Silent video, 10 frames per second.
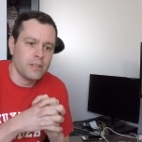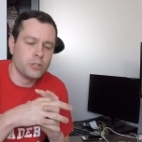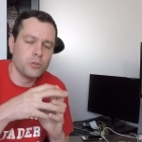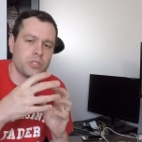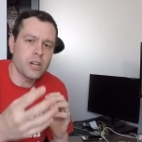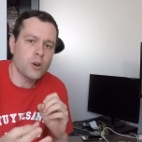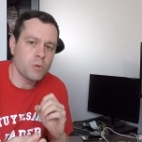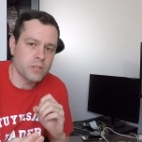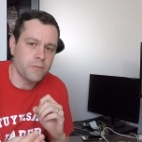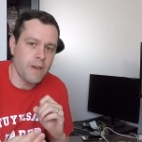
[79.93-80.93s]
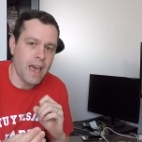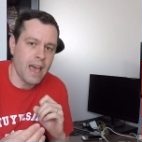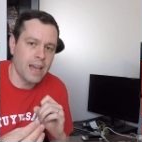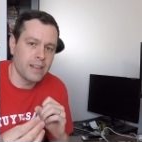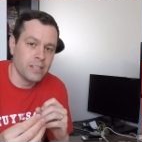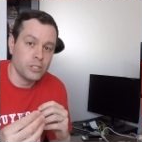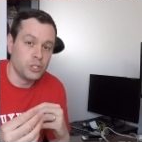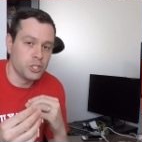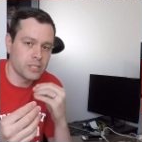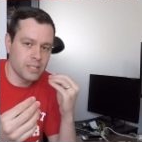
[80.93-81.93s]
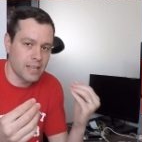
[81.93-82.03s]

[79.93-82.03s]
Juicero was a fad, just